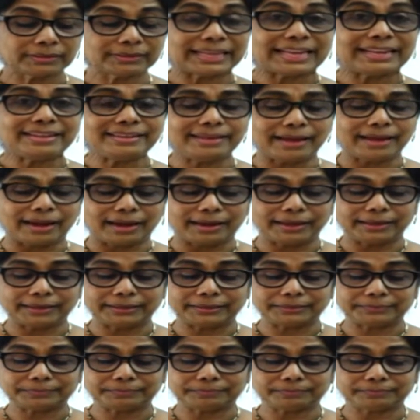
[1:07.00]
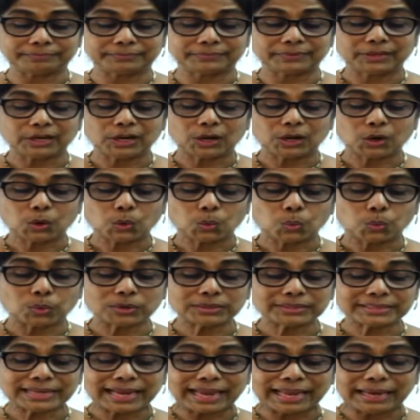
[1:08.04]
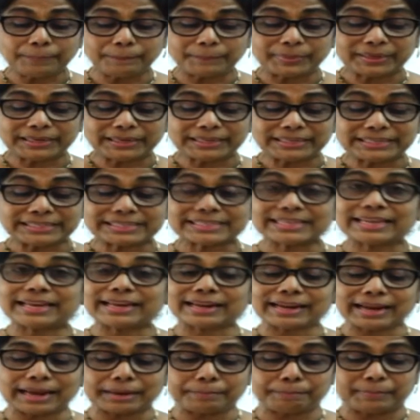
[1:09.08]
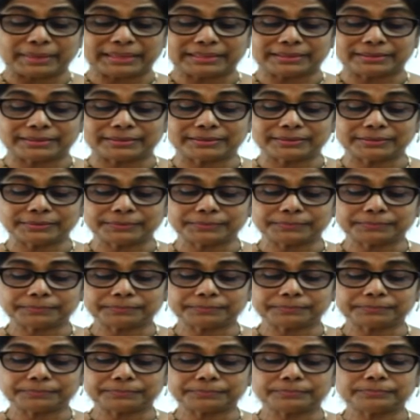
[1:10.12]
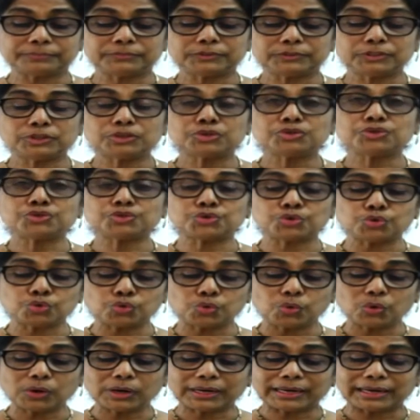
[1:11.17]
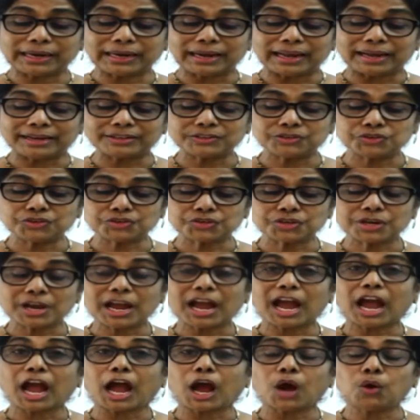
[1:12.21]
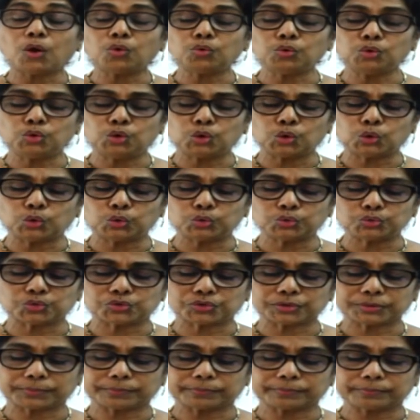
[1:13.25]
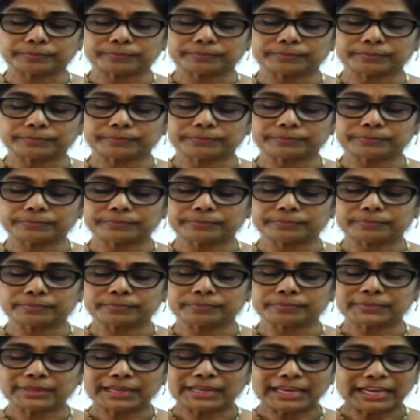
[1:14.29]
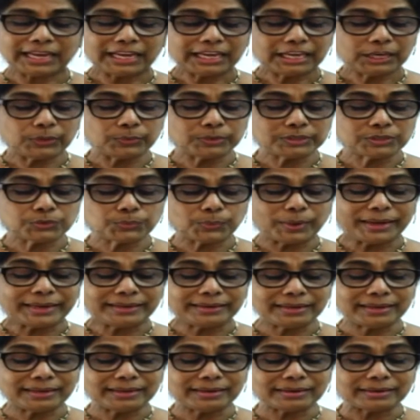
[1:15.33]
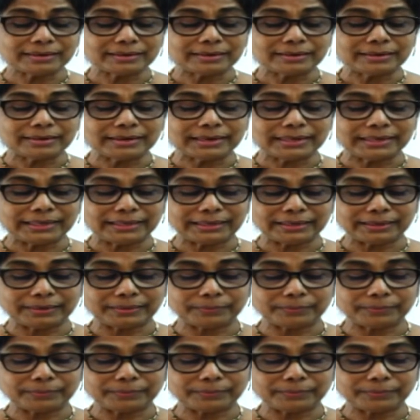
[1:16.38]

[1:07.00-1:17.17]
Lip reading: Tendai was helping his grandmother to cook lunch outdoors. He was waiting early